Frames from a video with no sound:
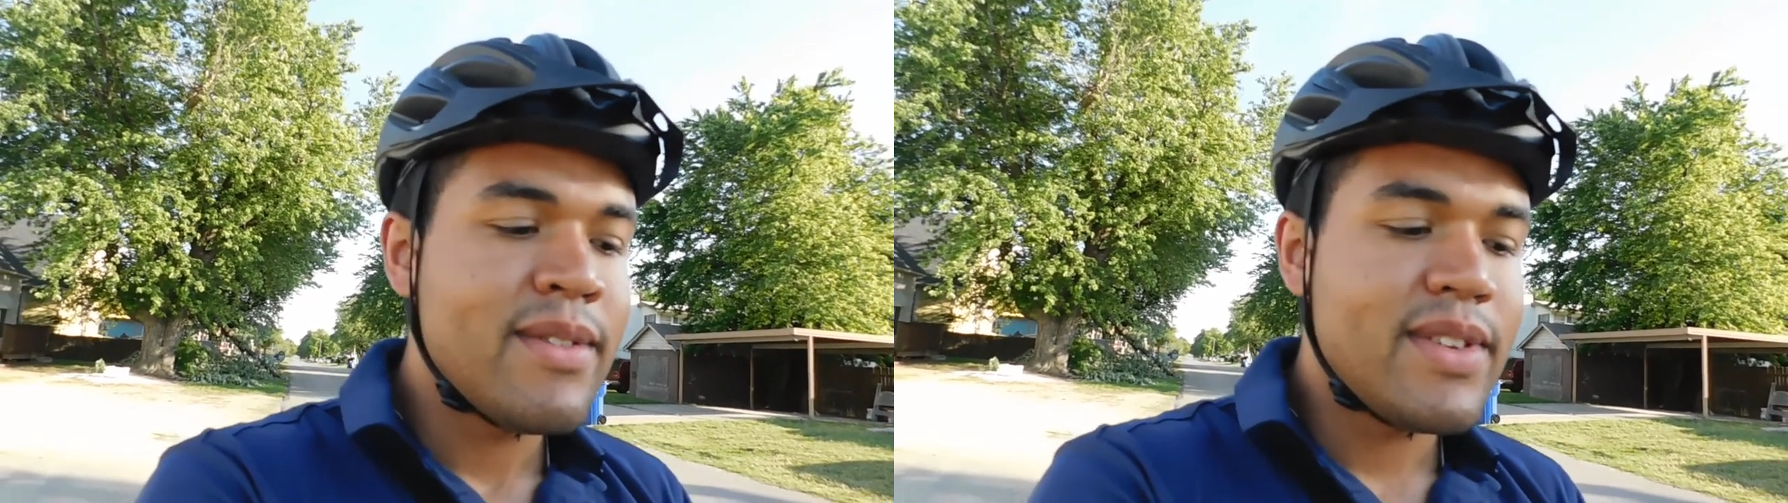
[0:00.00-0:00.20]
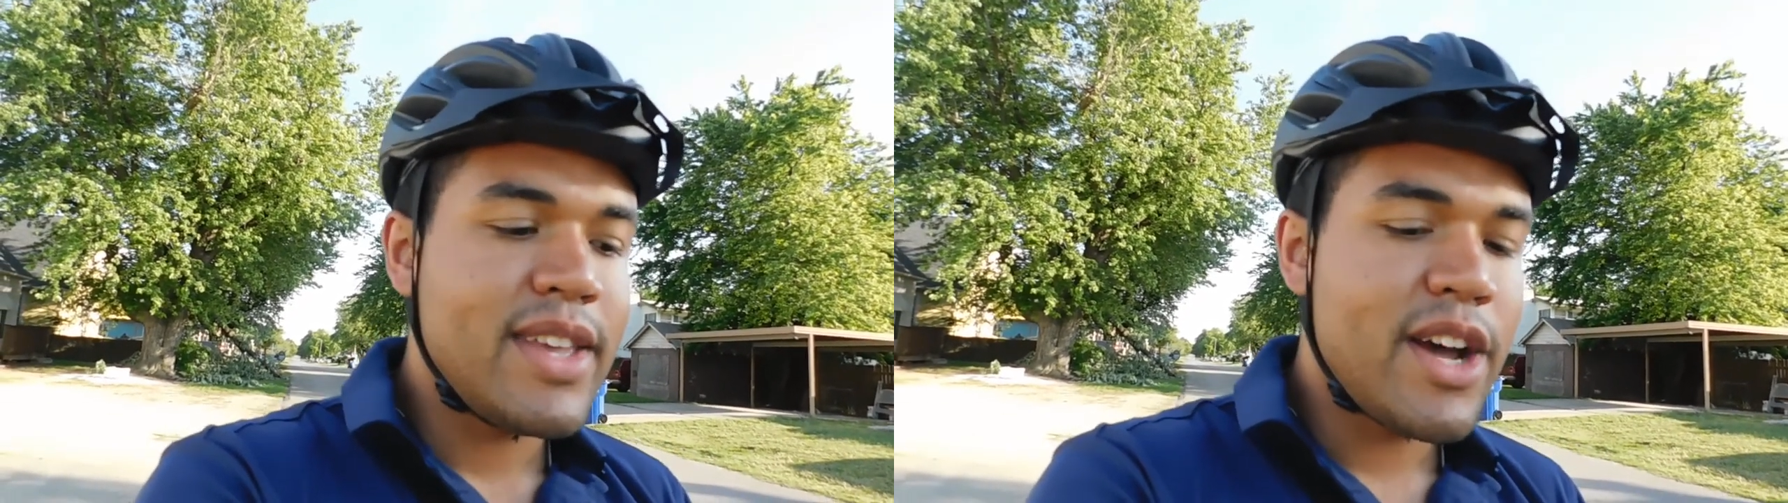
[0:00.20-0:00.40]

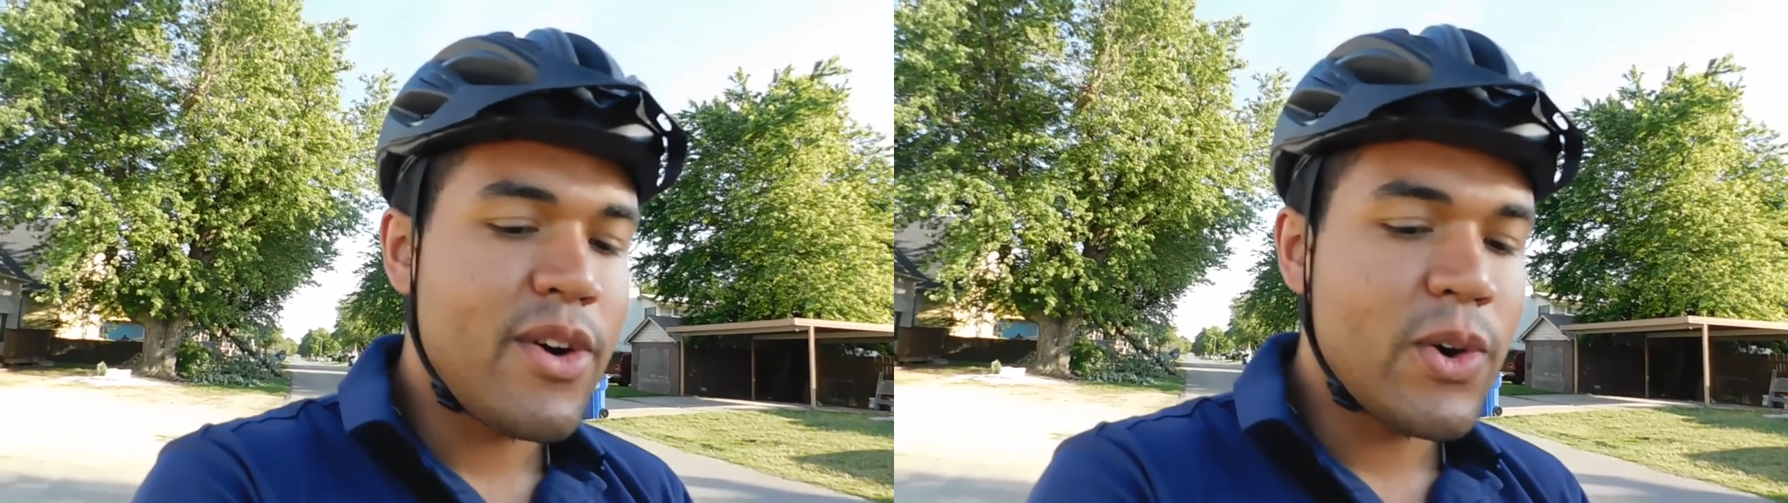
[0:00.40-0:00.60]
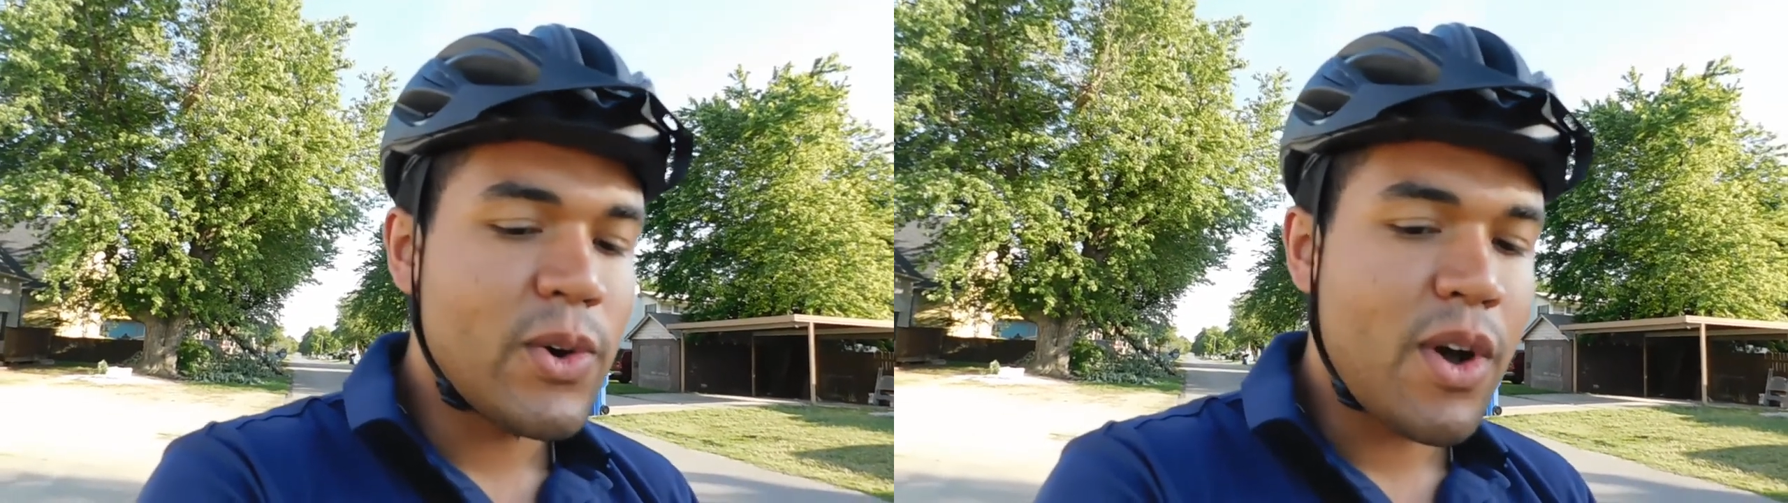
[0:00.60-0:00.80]
you
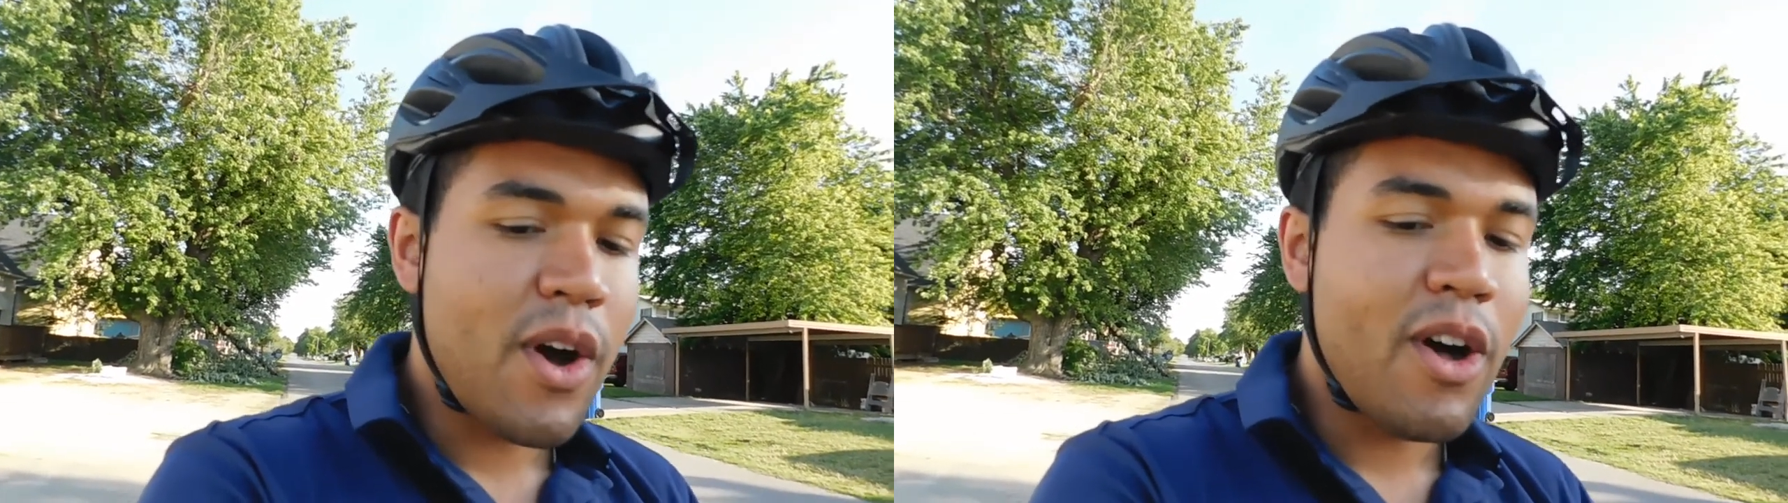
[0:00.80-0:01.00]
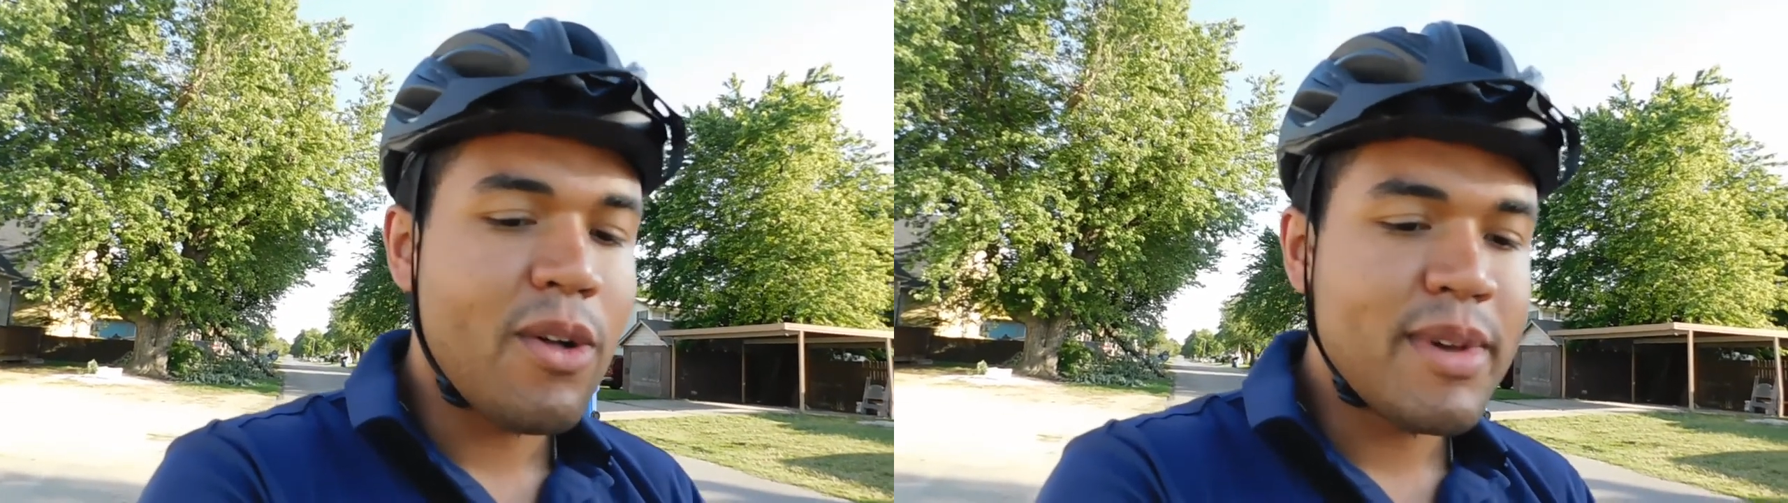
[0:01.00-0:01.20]
know, he'll
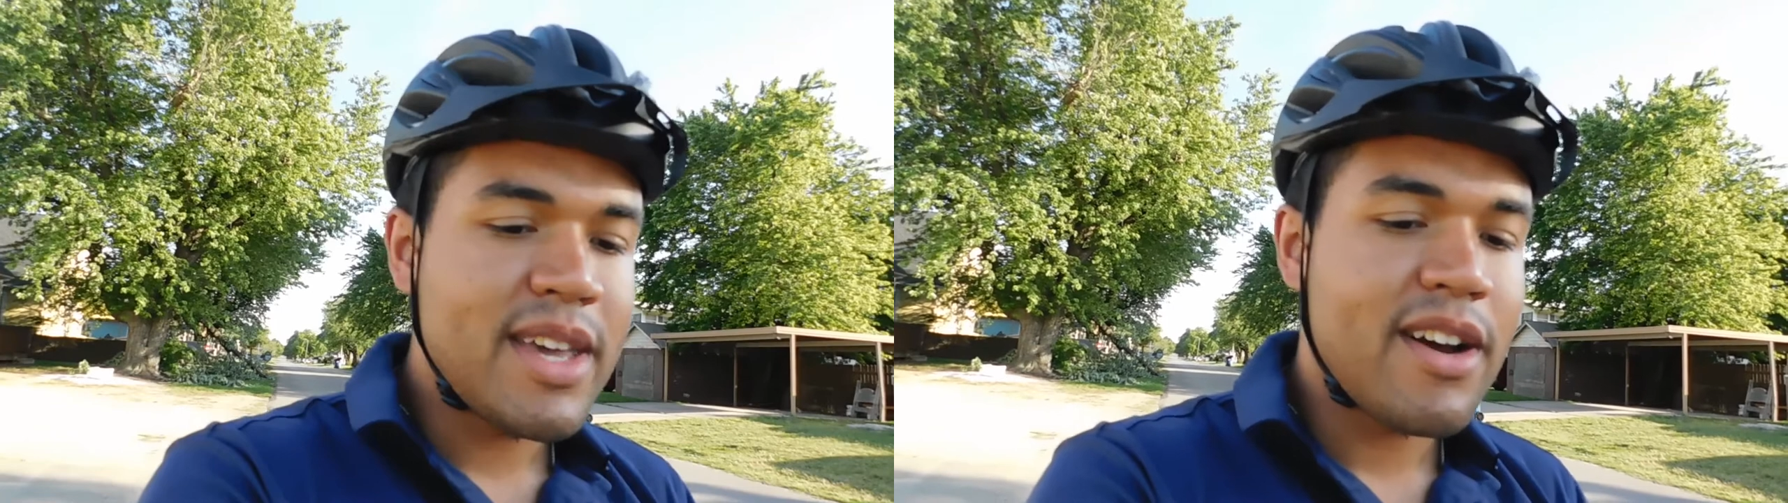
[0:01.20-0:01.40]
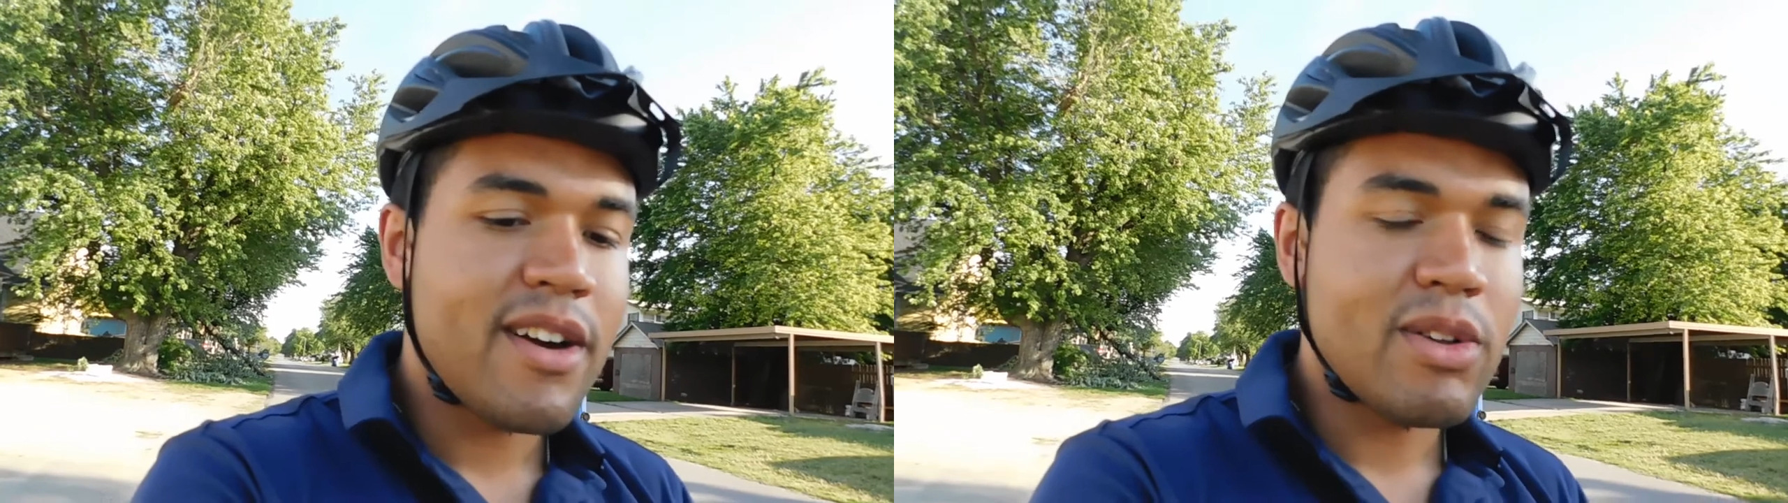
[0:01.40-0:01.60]
call
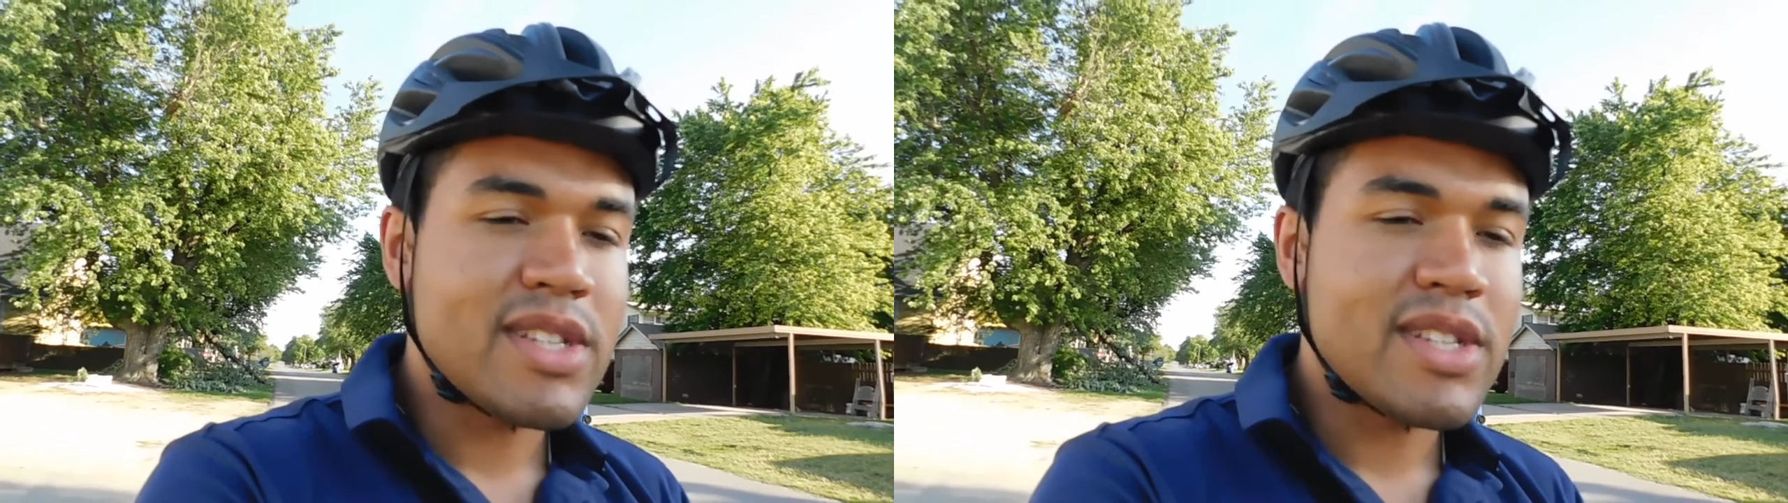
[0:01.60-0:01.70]
me or he'll